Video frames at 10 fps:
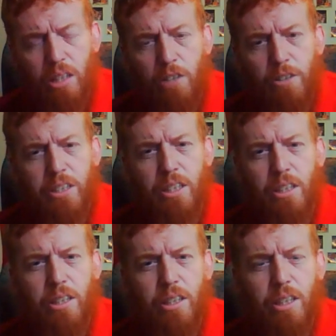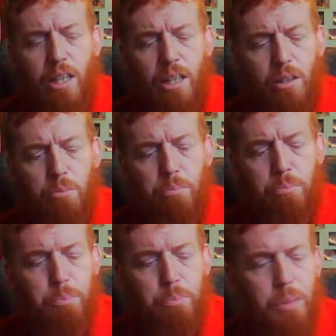recent
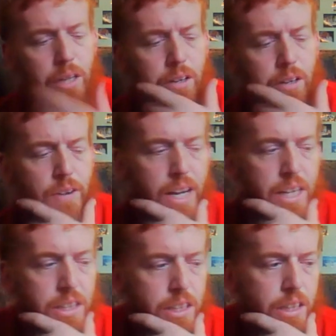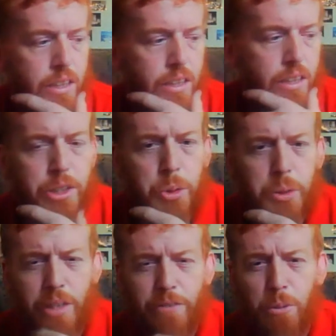beer I had in
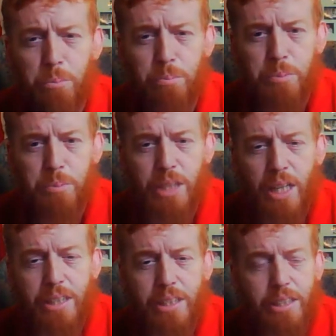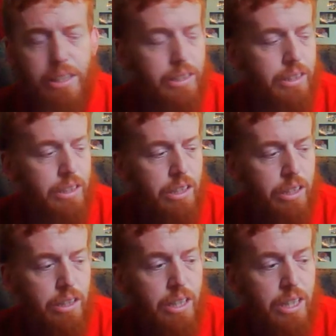Schuster from Sardinia,
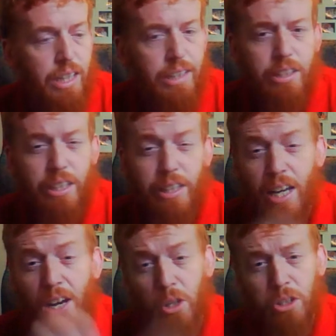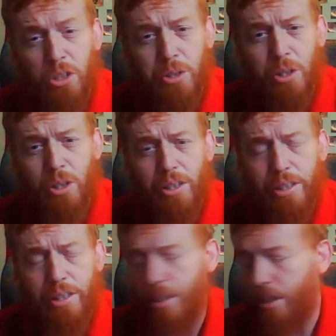Italy, that also got
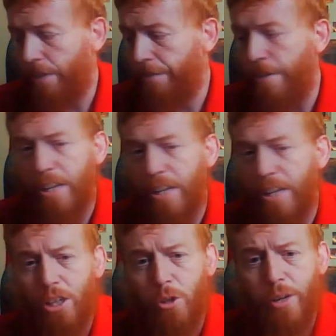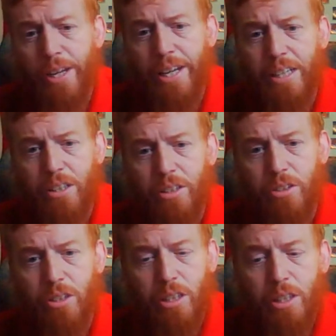a very low rating
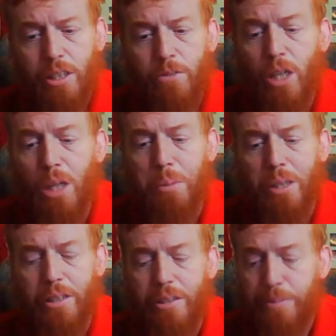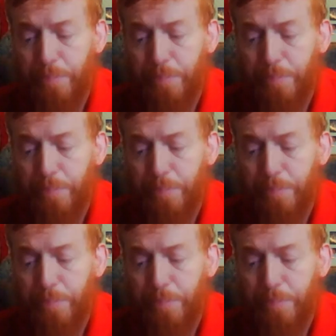on Rate Beer.